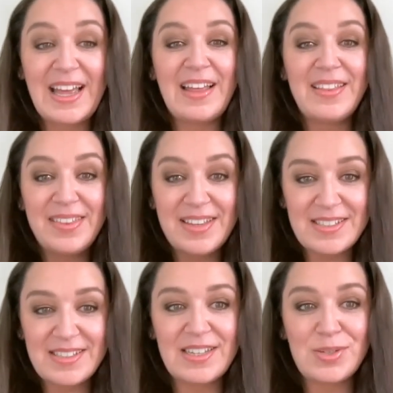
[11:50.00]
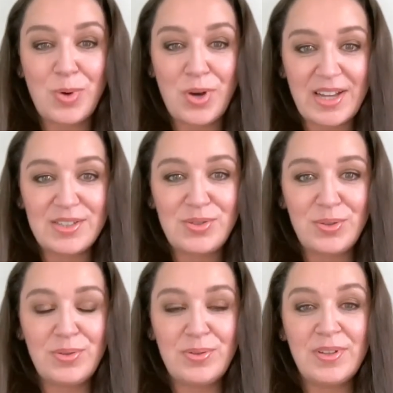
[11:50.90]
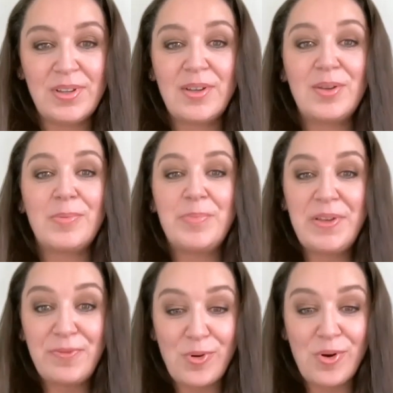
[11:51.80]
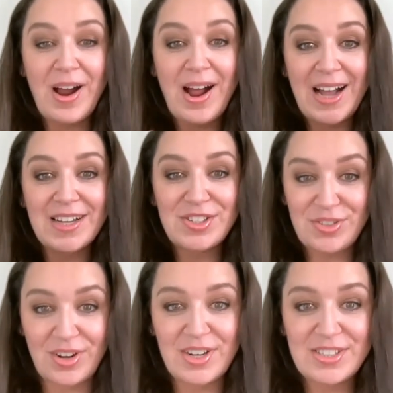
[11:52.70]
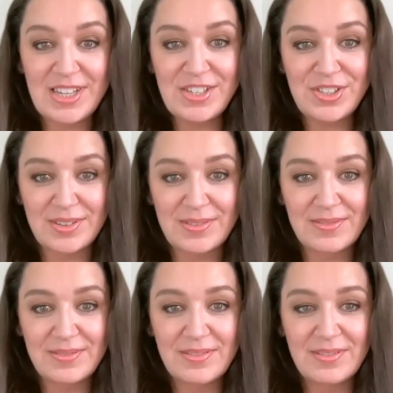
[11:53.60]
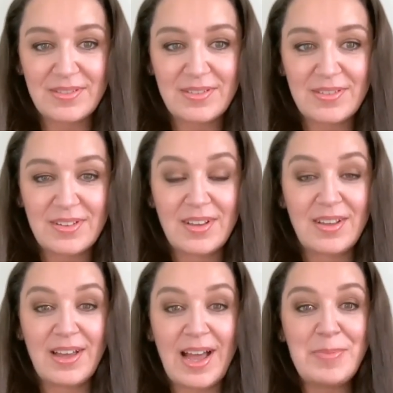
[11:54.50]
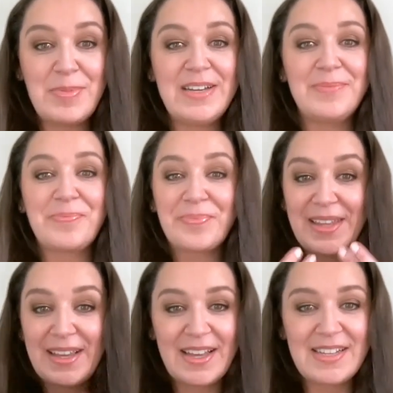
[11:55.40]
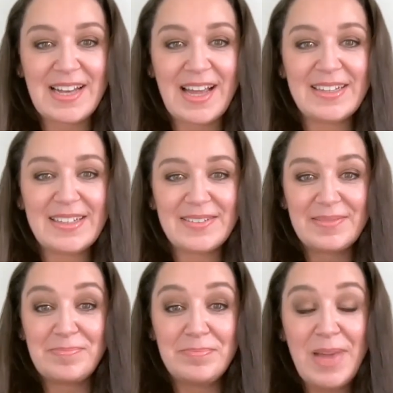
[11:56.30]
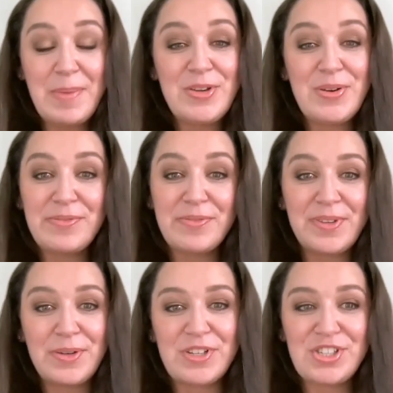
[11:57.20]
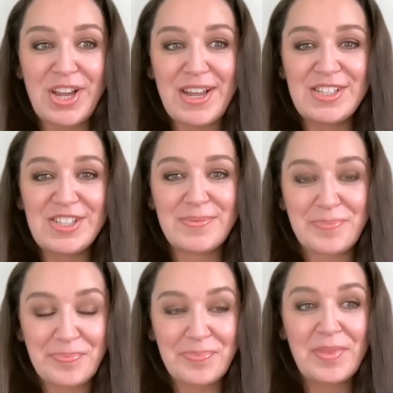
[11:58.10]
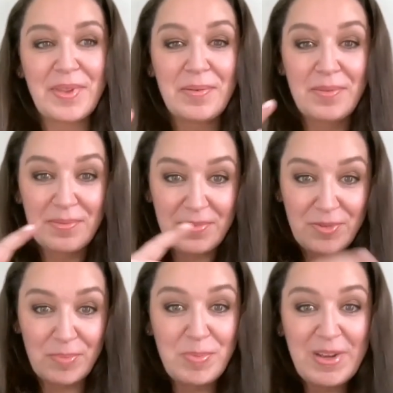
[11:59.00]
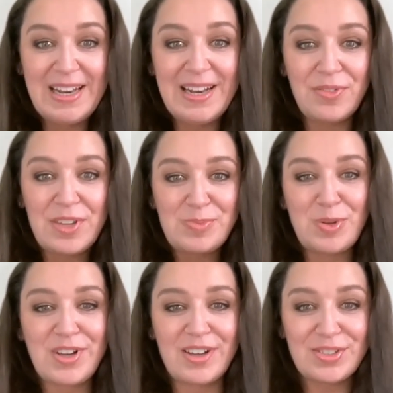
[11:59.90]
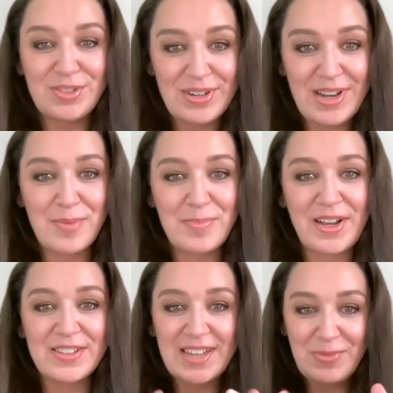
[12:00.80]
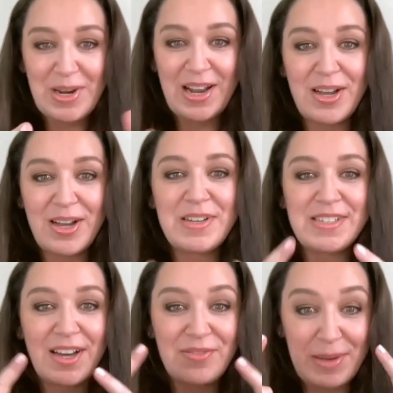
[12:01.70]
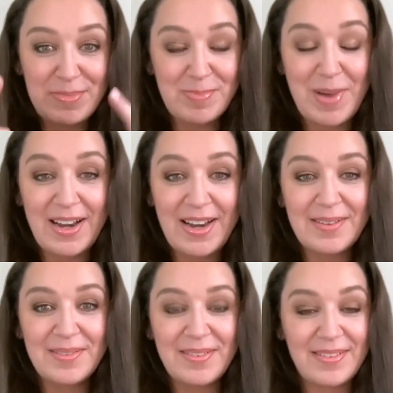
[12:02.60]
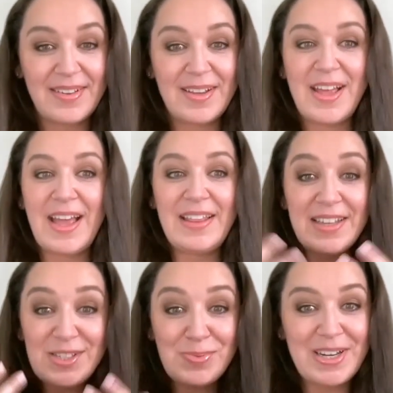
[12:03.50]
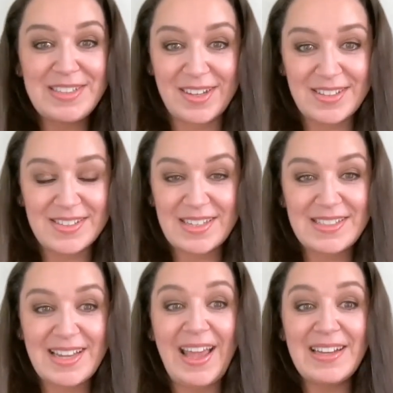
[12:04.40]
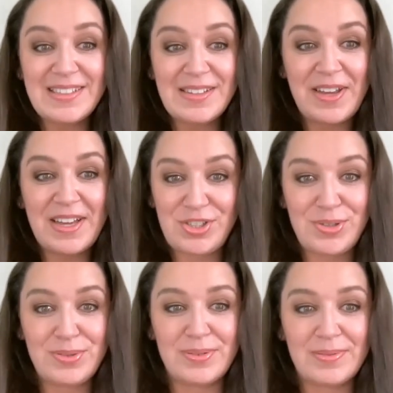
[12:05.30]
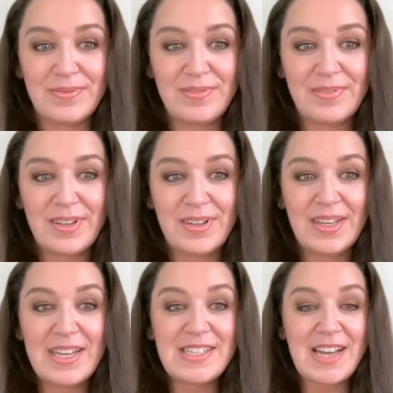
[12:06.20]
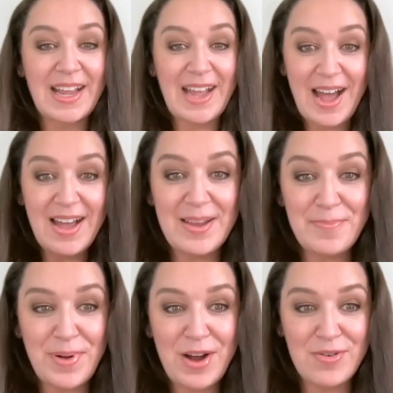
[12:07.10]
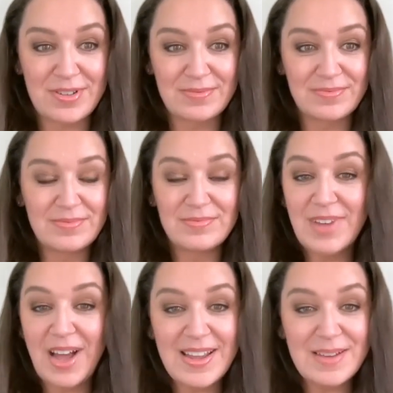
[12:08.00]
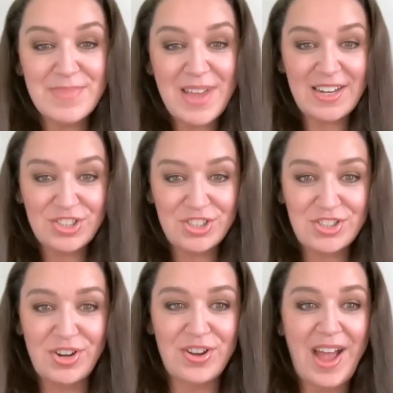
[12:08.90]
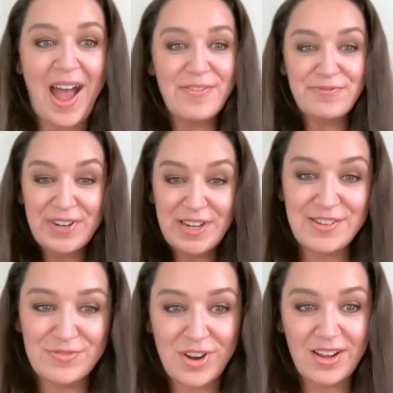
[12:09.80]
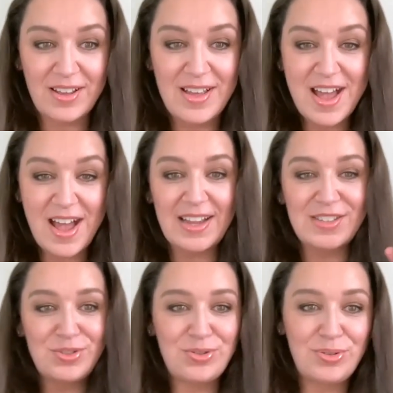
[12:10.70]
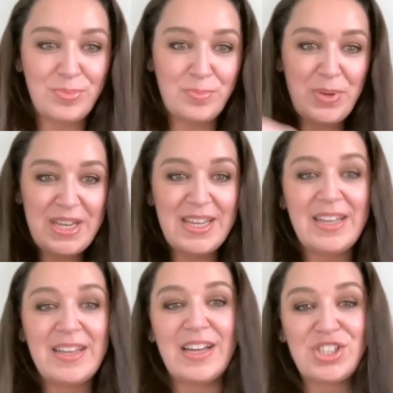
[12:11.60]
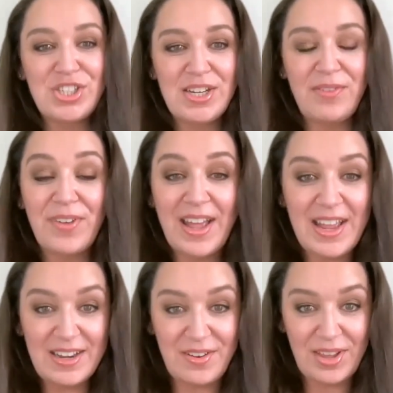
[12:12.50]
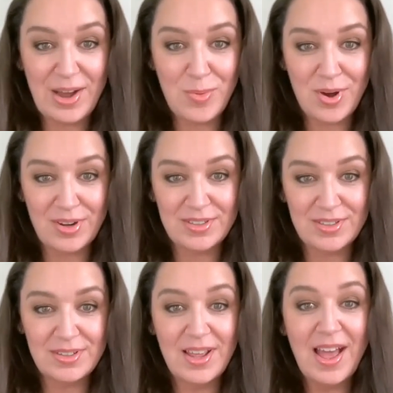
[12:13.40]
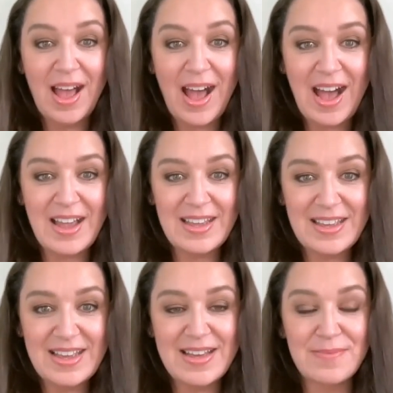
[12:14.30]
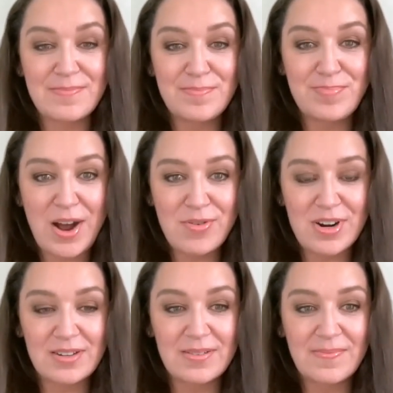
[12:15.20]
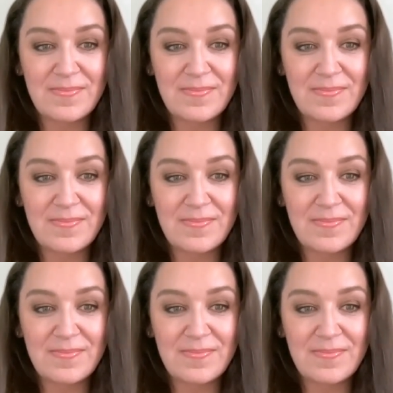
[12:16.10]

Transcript: And this is what I do before I start a session. I mean, it's like maybe you even feel a change from the beginning of this podcast to now, because when at myself, I'm smiling. And that's what it does. It activates you. It's like, I am power. I am EnergyJoy. I freaking rock. I can do, be, achieve anything I want. I am power.